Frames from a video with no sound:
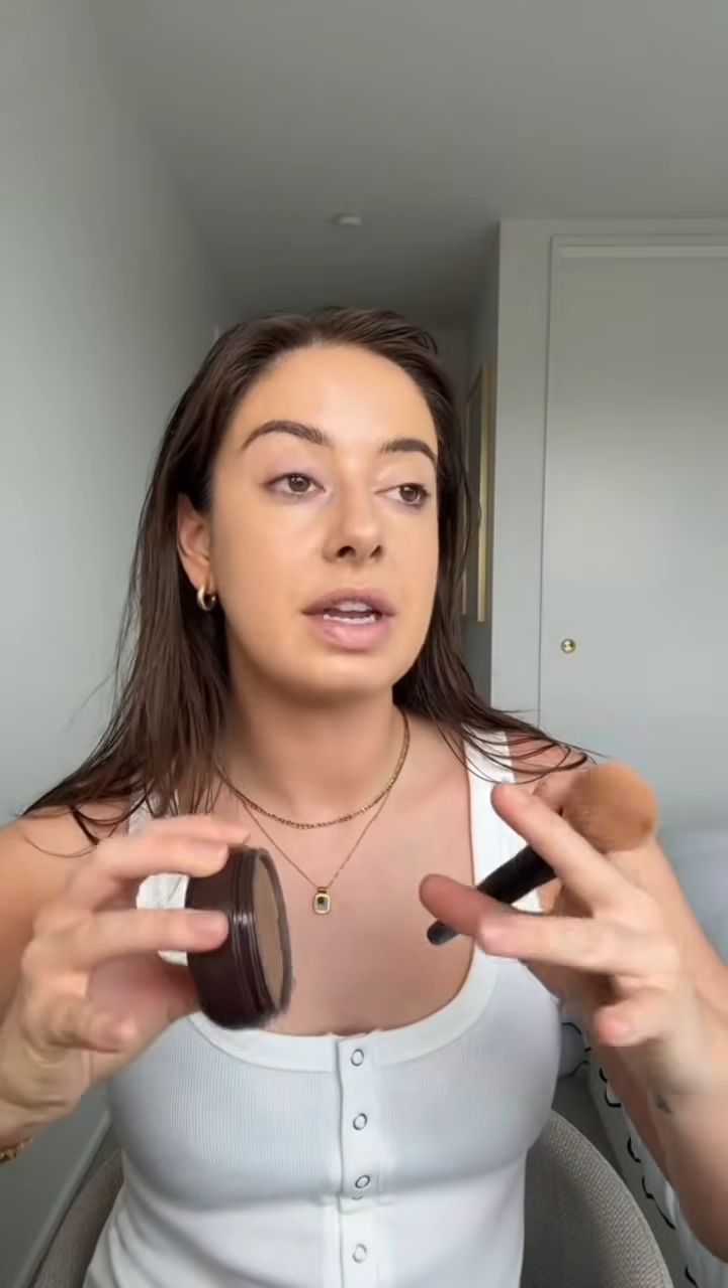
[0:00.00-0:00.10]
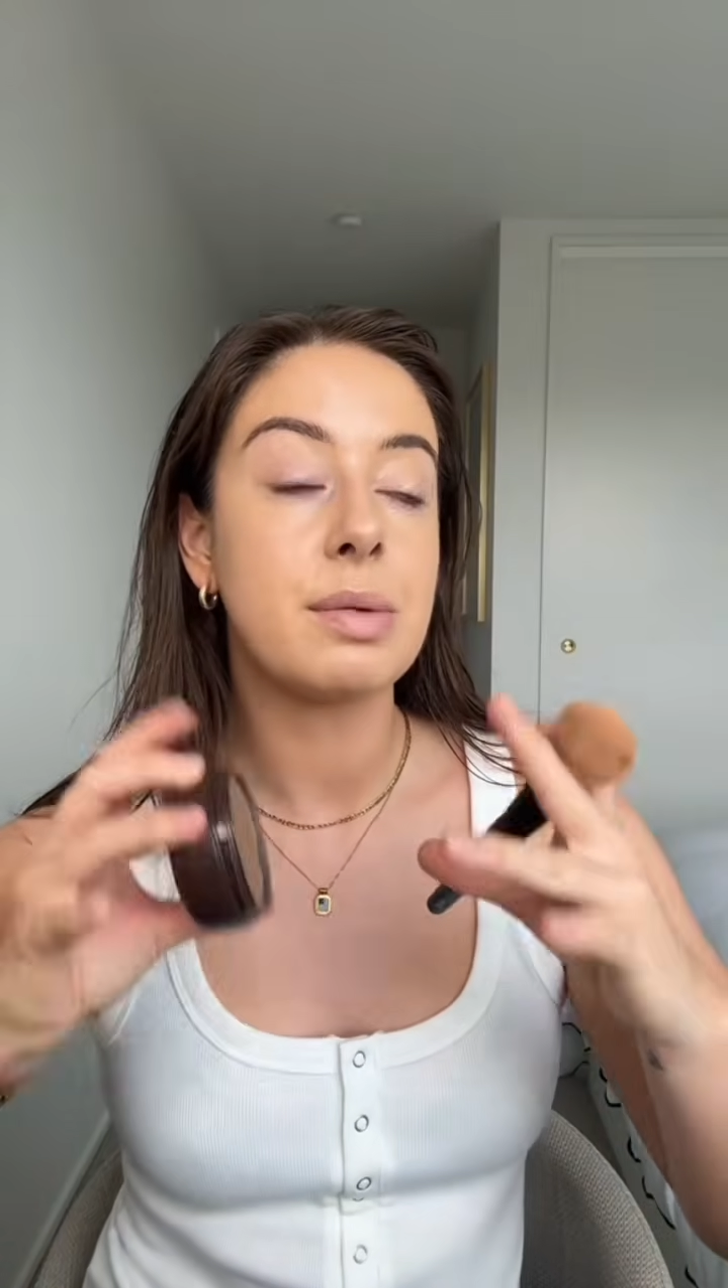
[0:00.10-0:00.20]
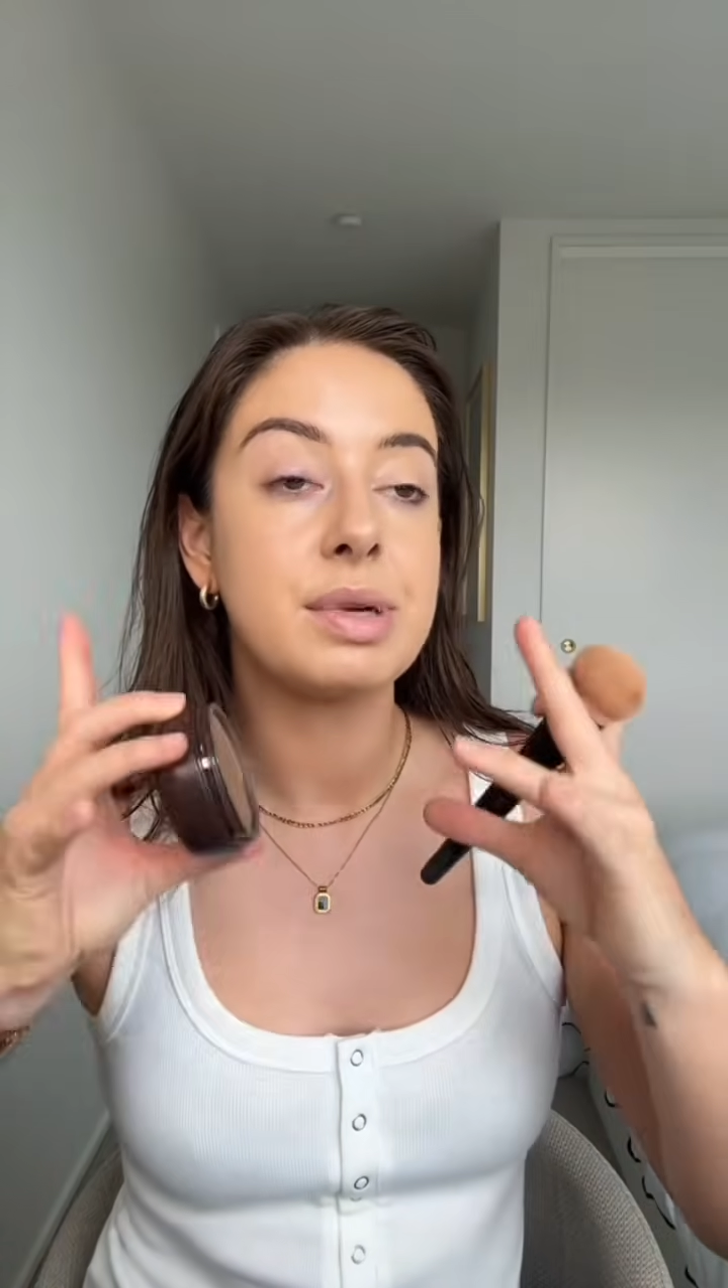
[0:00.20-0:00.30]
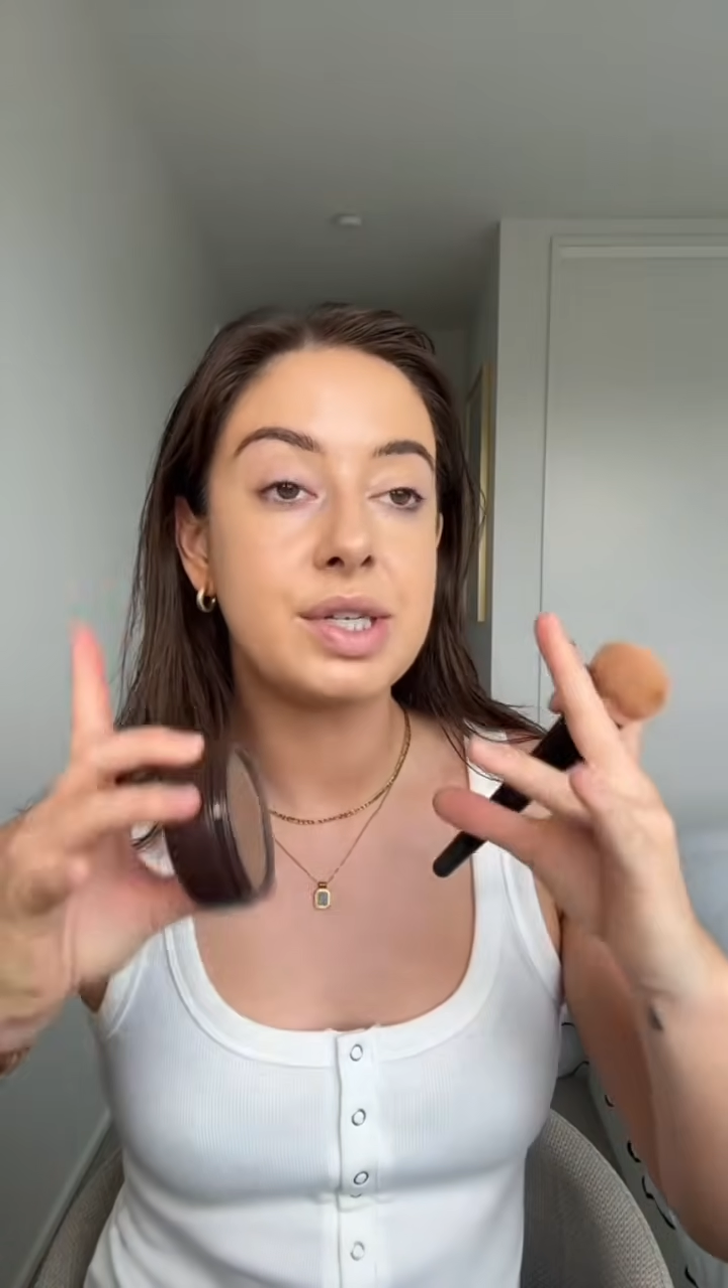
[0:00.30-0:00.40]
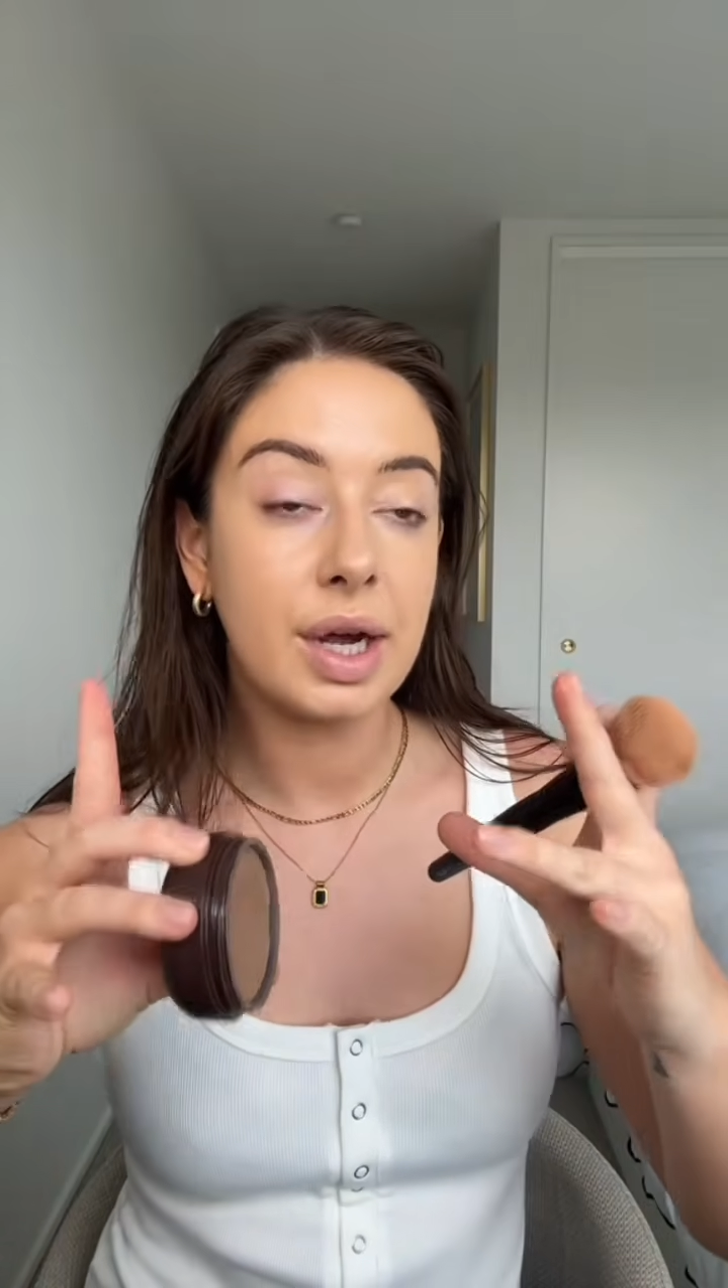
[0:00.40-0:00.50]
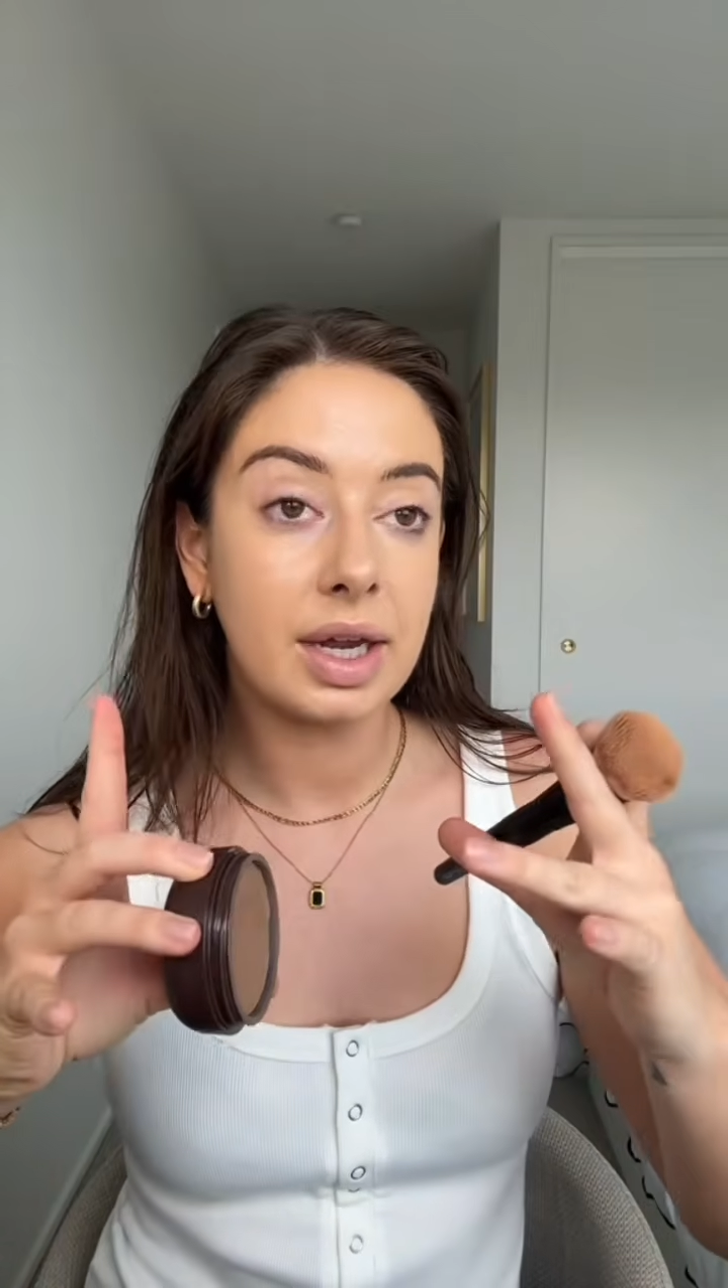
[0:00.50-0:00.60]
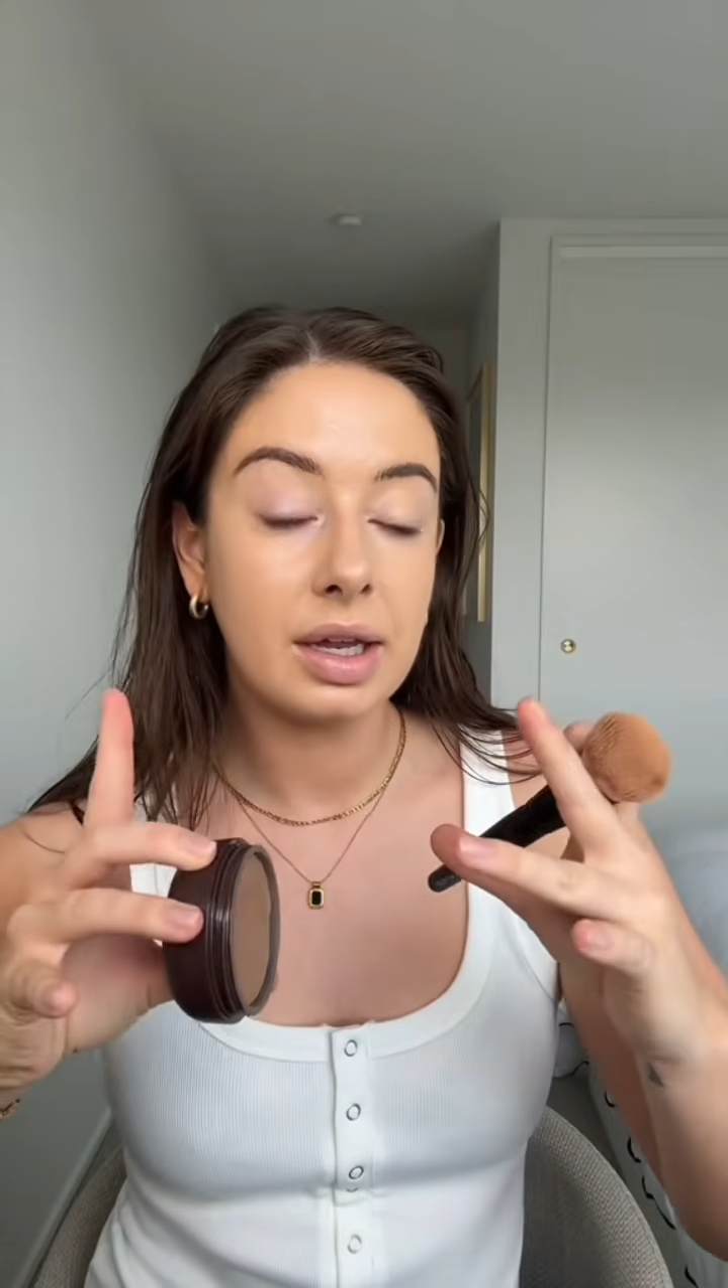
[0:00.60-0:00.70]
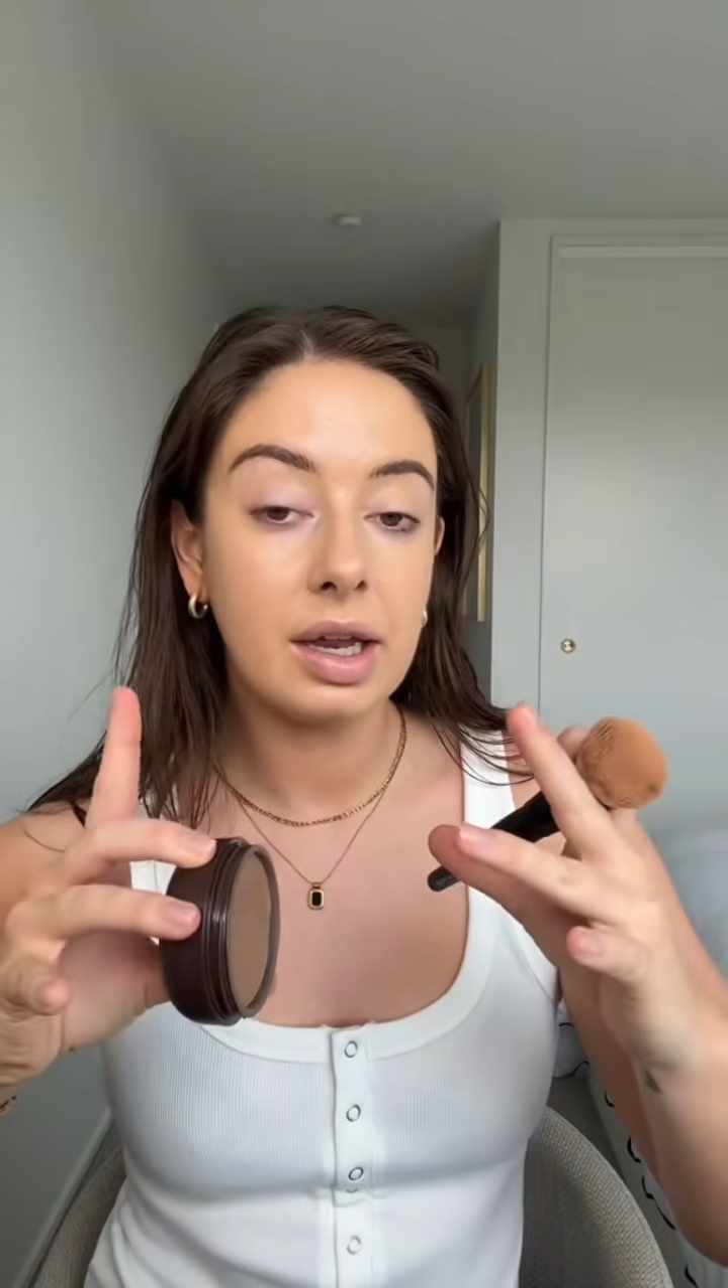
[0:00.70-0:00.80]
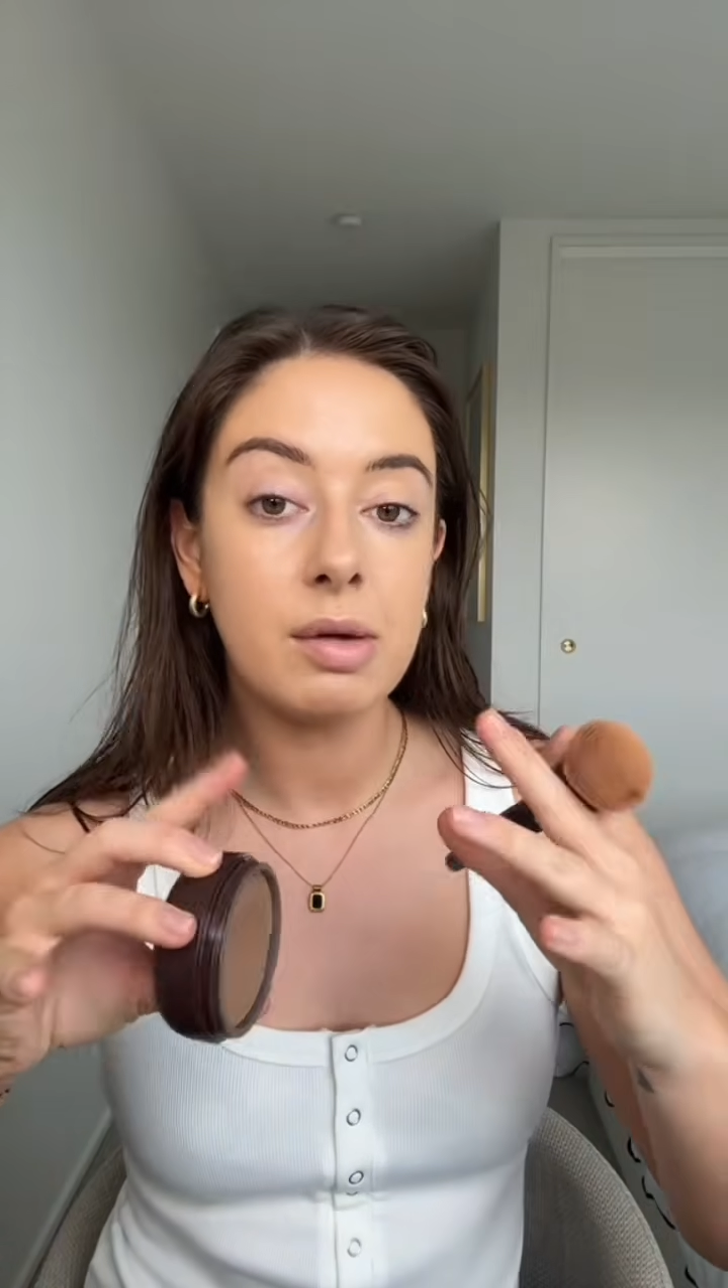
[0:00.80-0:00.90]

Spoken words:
that particularly